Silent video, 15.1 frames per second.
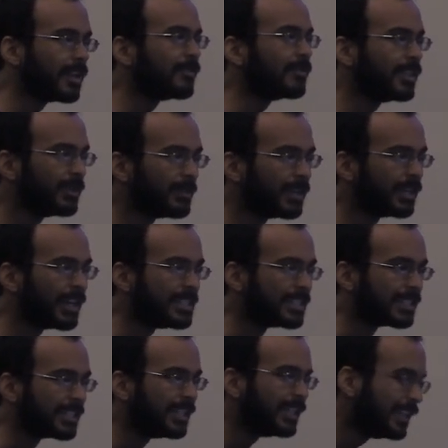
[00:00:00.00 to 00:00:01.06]
everything went
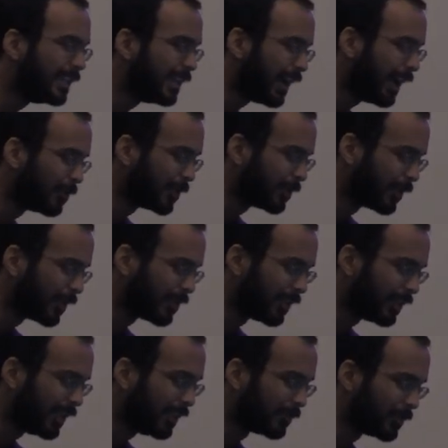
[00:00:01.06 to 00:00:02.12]
nicely. I wouldn't want to
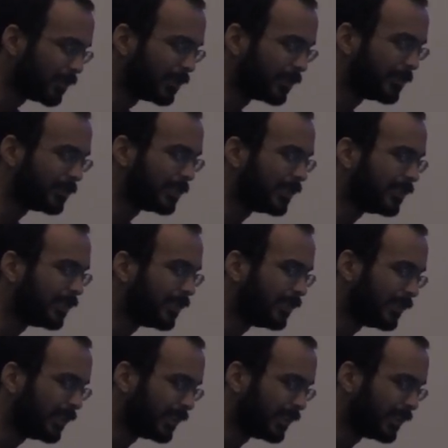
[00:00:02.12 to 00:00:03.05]
call n from interrupted.